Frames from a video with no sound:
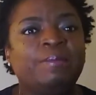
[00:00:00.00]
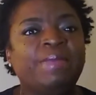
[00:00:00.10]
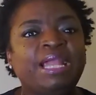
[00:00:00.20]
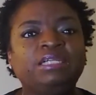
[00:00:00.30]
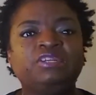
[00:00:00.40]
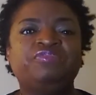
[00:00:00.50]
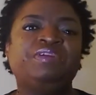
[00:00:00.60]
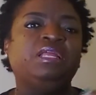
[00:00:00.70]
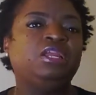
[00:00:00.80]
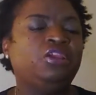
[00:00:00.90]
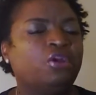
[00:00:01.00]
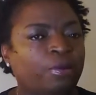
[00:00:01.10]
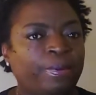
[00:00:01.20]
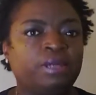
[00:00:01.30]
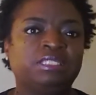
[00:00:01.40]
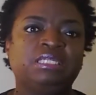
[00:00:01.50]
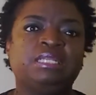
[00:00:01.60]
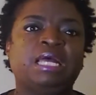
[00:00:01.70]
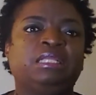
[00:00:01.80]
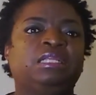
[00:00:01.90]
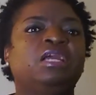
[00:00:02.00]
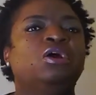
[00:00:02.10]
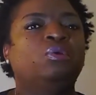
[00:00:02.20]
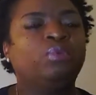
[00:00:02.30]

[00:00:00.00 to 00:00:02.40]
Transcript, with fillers: Make it to fit your personality.